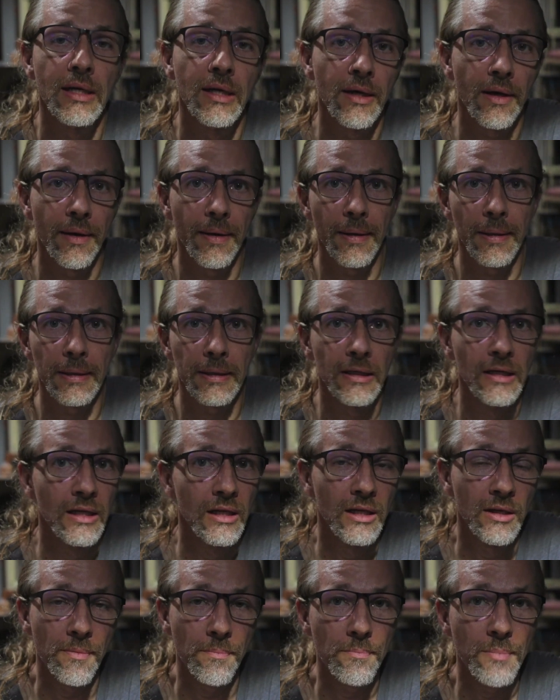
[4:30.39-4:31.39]
Uh,
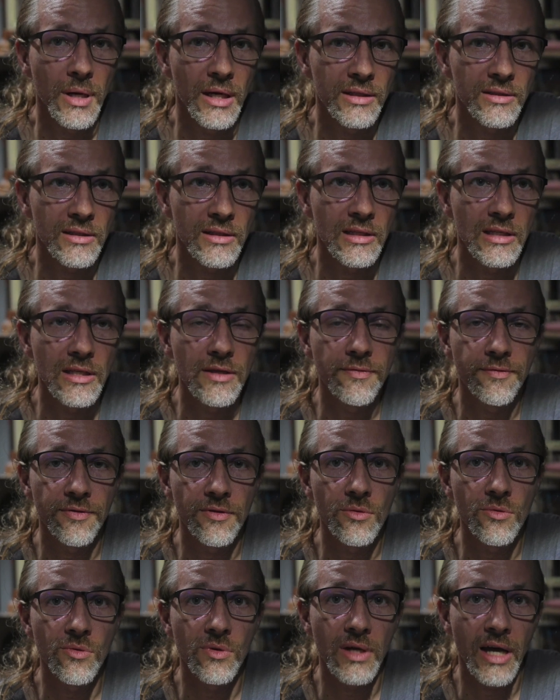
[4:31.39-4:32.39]
but if
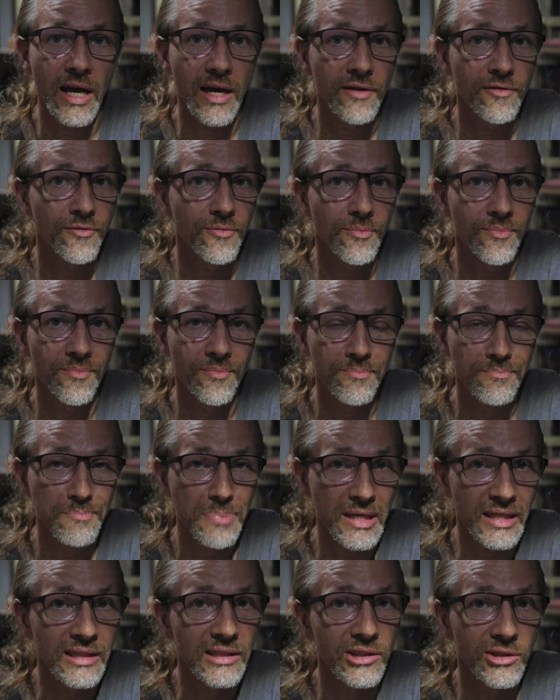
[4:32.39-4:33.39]
you have
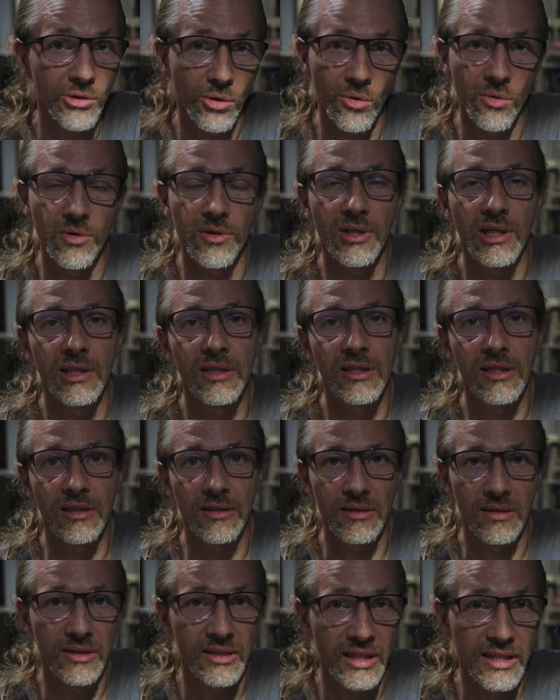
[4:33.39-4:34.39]
built already
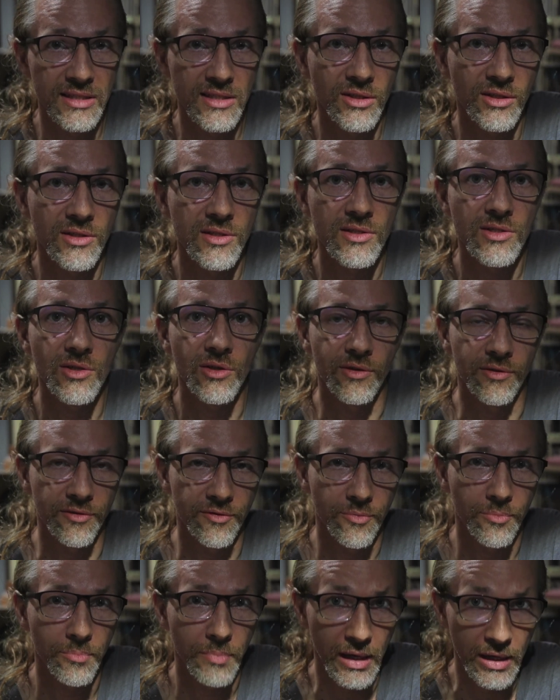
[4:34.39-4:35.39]
dozens of
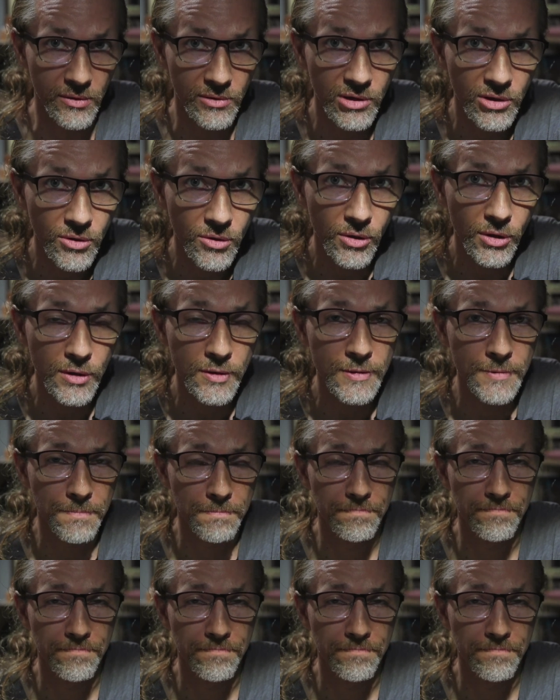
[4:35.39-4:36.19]
power cords,